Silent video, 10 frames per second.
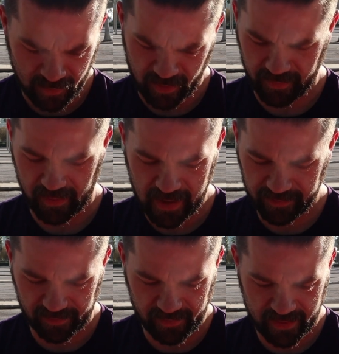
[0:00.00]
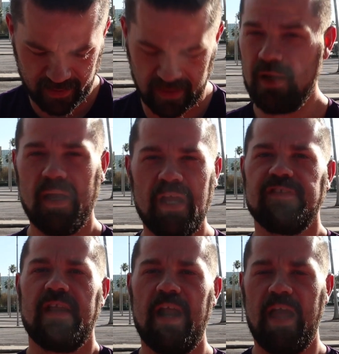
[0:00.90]
Another excellent.
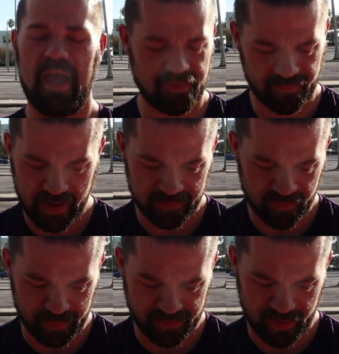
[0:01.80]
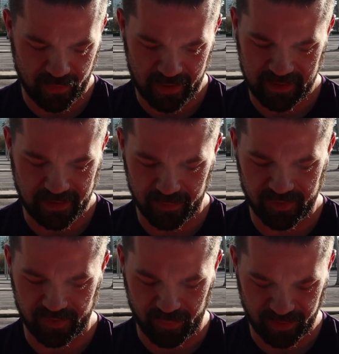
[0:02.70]
It's not as effective, but you know what I mean,
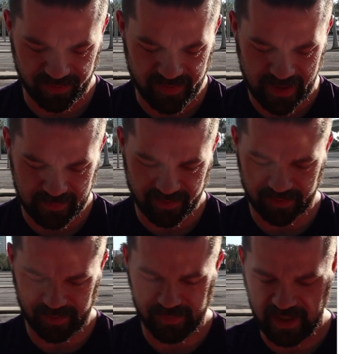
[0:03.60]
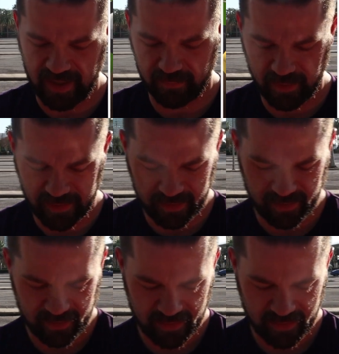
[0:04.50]
use as much damage as you can with it.